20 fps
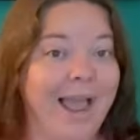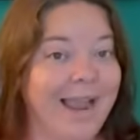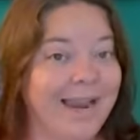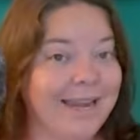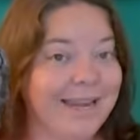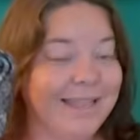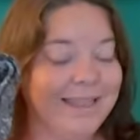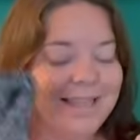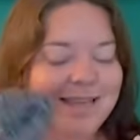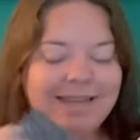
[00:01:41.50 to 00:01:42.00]
I
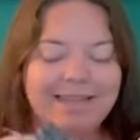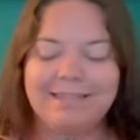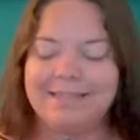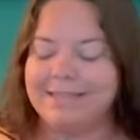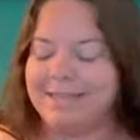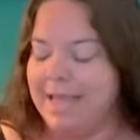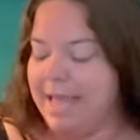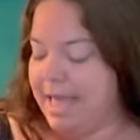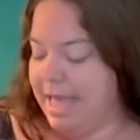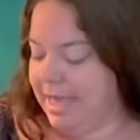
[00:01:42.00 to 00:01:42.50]
did this
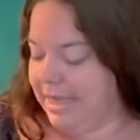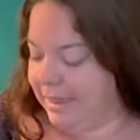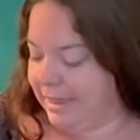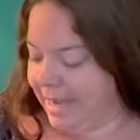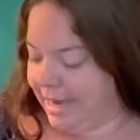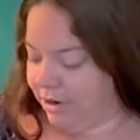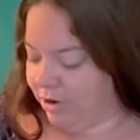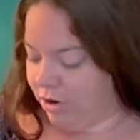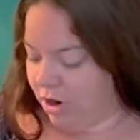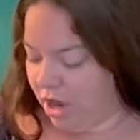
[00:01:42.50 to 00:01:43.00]

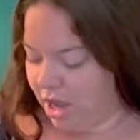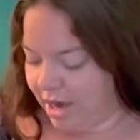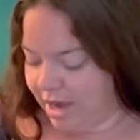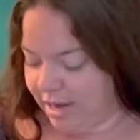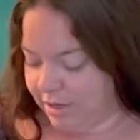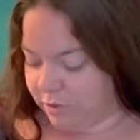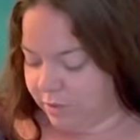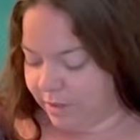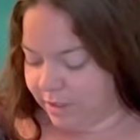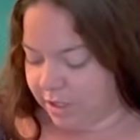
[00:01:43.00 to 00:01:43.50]
later on
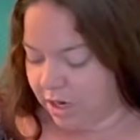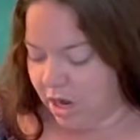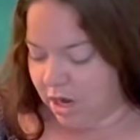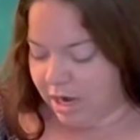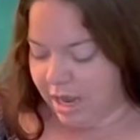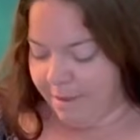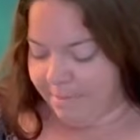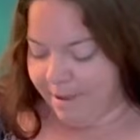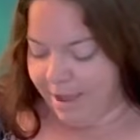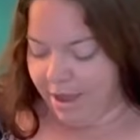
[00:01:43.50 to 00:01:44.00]
as we talk
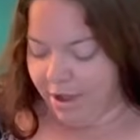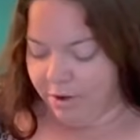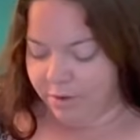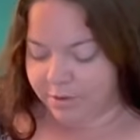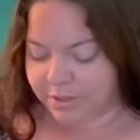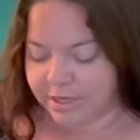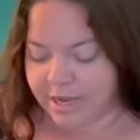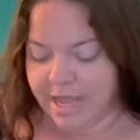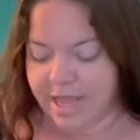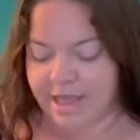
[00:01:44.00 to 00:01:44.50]

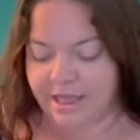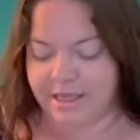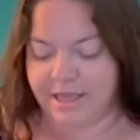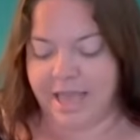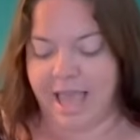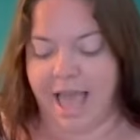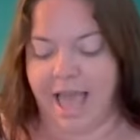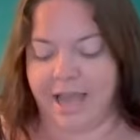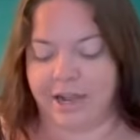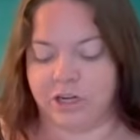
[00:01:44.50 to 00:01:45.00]
about
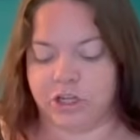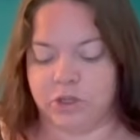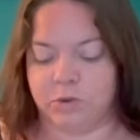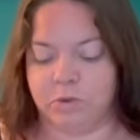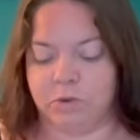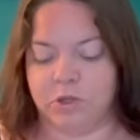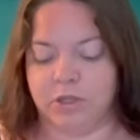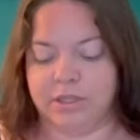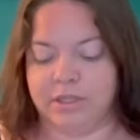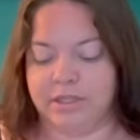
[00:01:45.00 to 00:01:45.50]
the
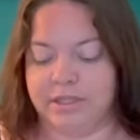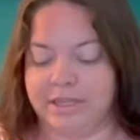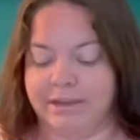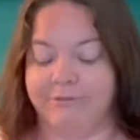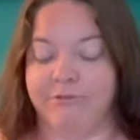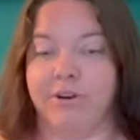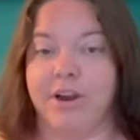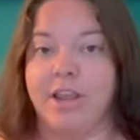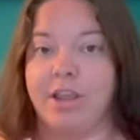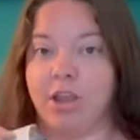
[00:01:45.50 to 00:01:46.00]
actual
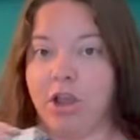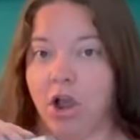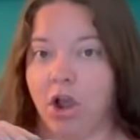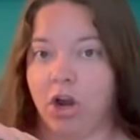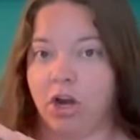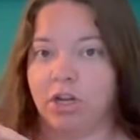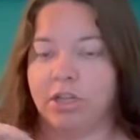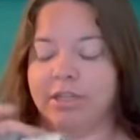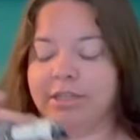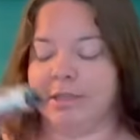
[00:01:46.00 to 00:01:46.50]
different
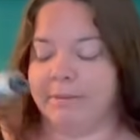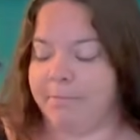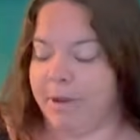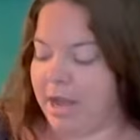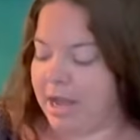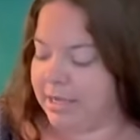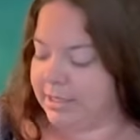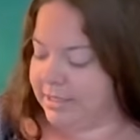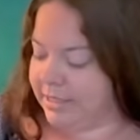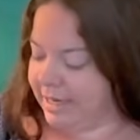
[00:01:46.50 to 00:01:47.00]
yarns, the
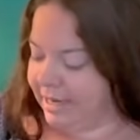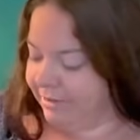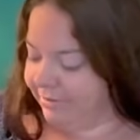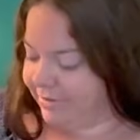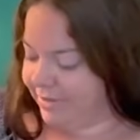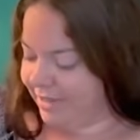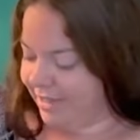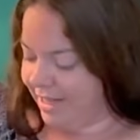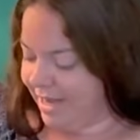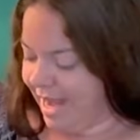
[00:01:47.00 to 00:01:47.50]

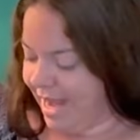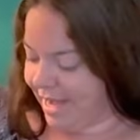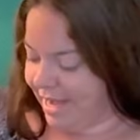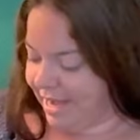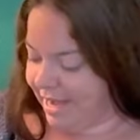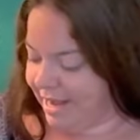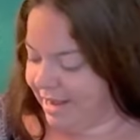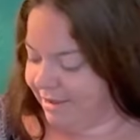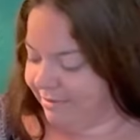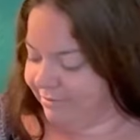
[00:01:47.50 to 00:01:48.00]
positives, the
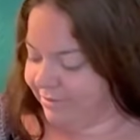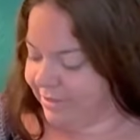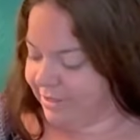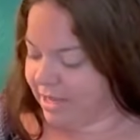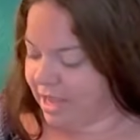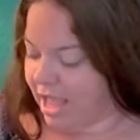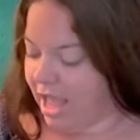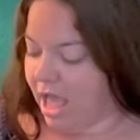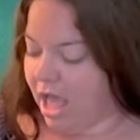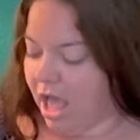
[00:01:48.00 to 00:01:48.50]
negatives
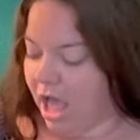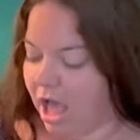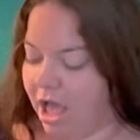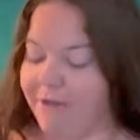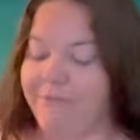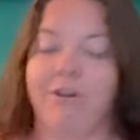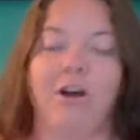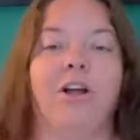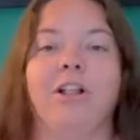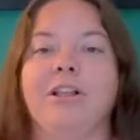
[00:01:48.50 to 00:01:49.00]

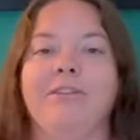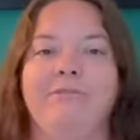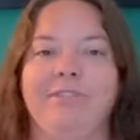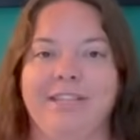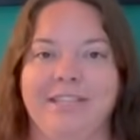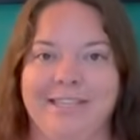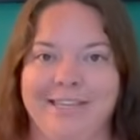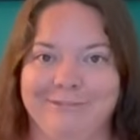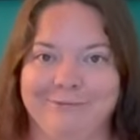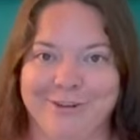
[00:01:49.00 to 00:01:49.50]
of all of
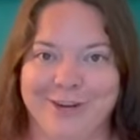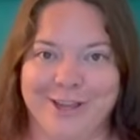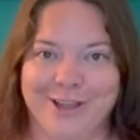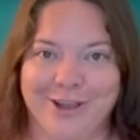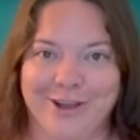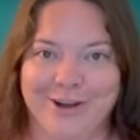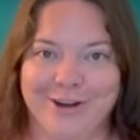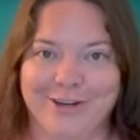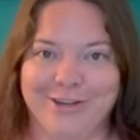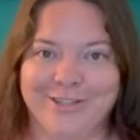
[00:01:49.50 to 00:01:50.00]
these different
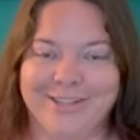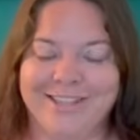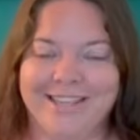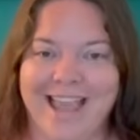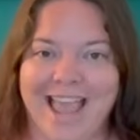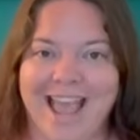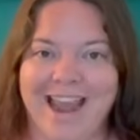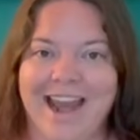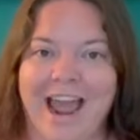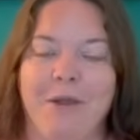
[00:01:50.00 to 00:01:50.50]
yarns,
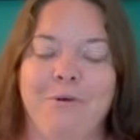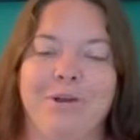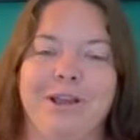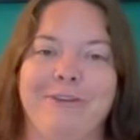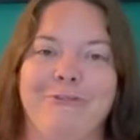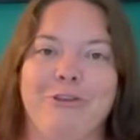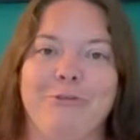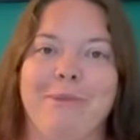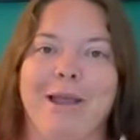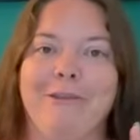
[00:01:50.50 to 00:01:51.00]
and I will
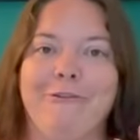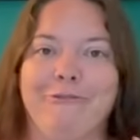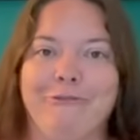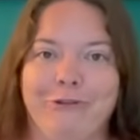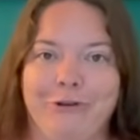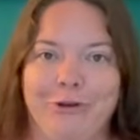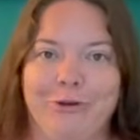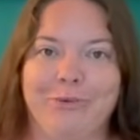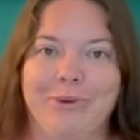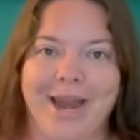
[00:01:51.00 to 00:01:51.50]
give you my
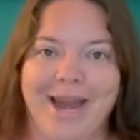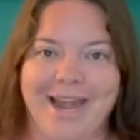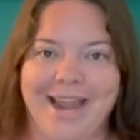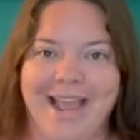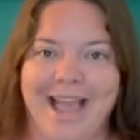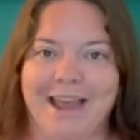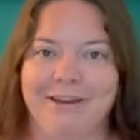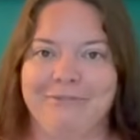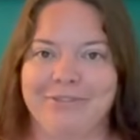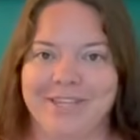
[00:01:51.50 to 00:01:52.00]
full rating
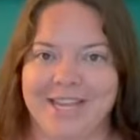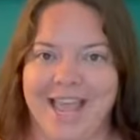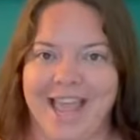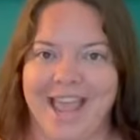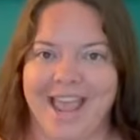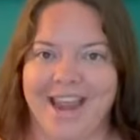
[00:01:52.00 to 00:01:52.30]
out of 10